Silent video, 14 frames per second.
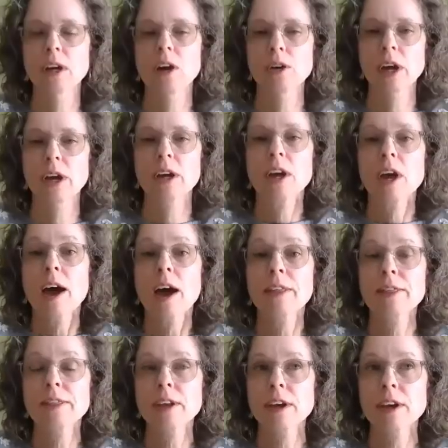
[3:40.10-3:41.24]
Okay.
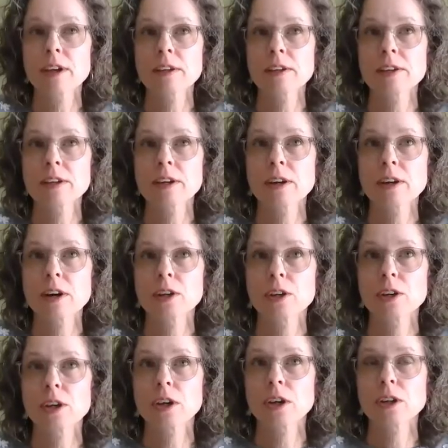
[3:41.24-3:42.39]
And then
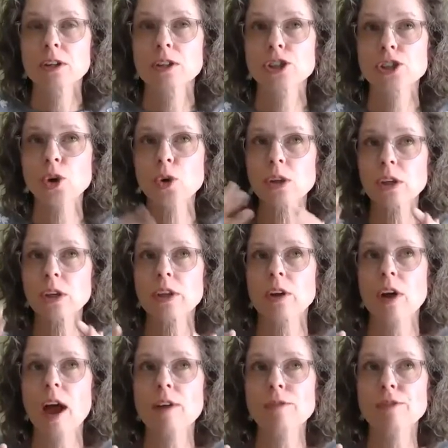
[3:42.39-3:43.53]
shortly
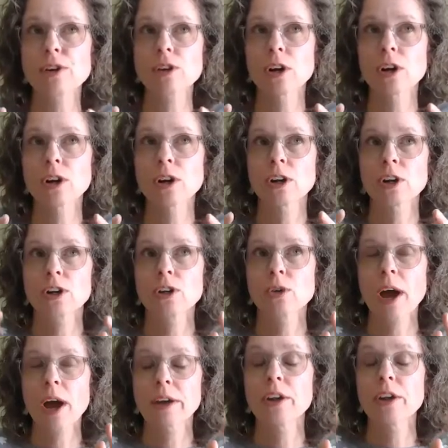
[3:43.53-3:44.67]
thereafter, you
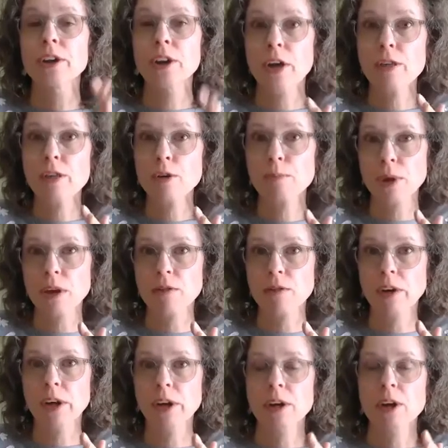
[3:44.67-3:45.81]
had another
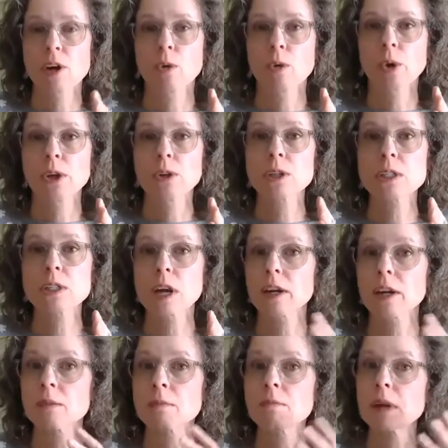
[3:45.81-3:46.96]
pivot where you
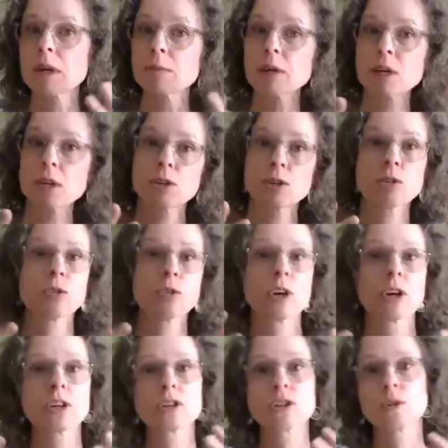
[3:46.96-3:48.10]
decided maybe you
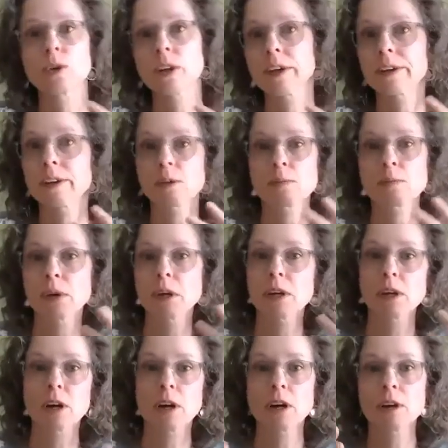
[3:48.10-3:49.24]
could do a little bit
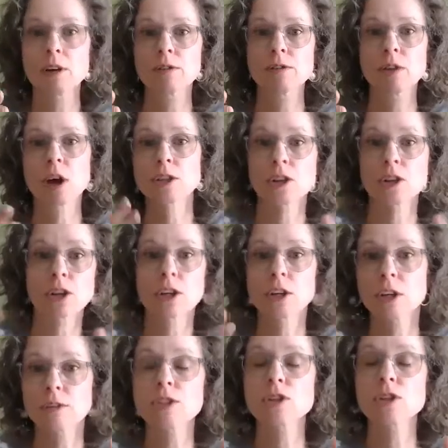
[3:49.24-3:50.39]
of
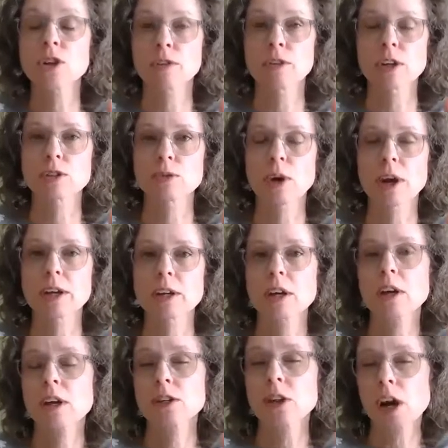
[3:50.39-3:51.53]
alternative service, right?
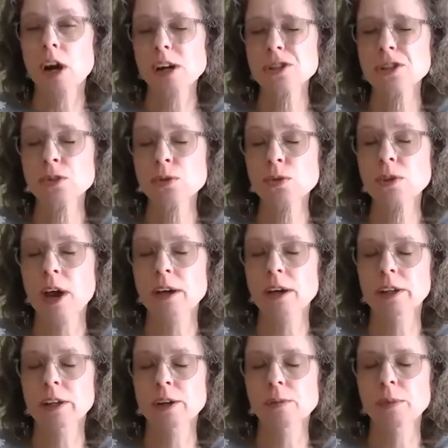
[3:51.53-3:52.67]
Talk us through that a
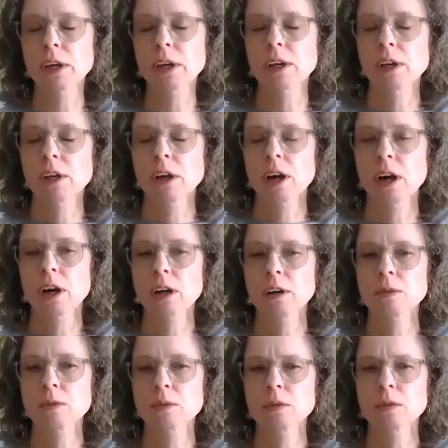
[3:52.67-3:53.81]
little bit.
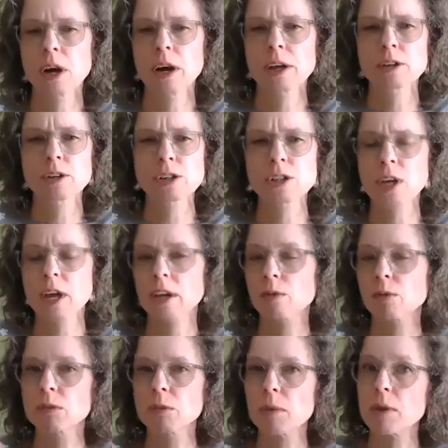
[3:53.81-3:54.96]
I understand it
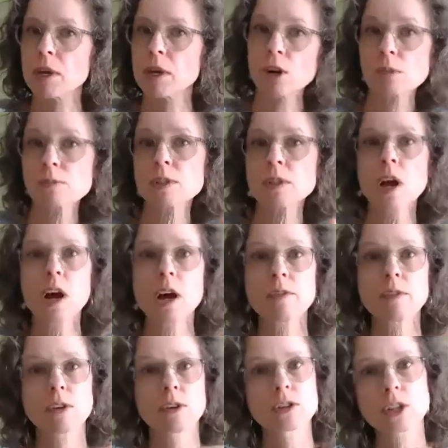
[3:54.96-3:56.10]
was maybe curbside
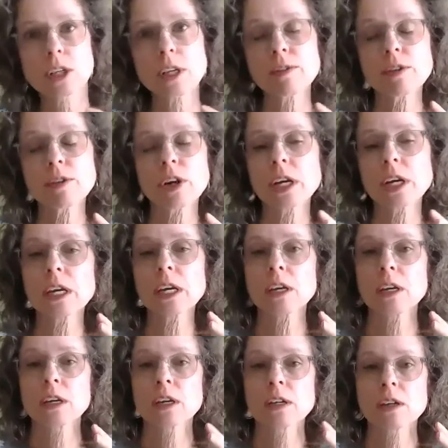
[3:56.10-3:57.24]
or delivery.
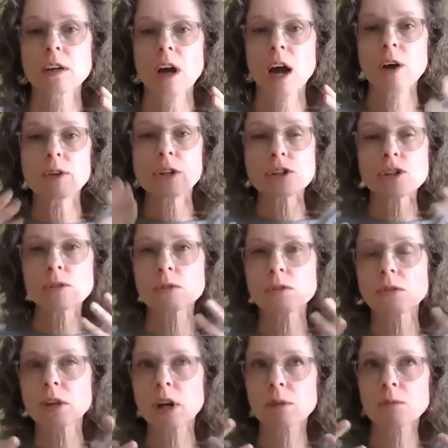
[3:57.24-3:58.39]
How did you
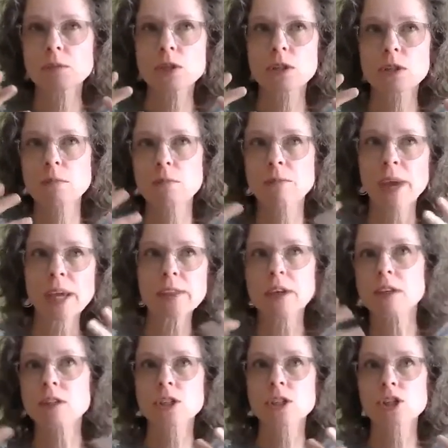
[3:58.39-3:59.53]
come to make that
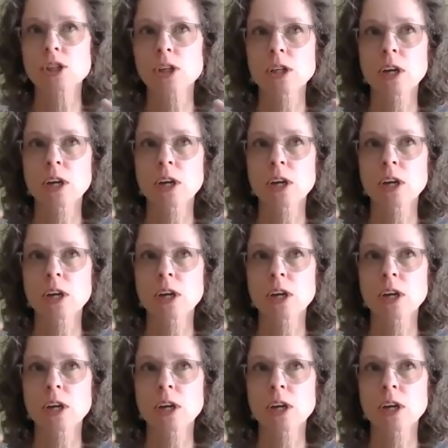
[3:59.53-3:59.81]
decision,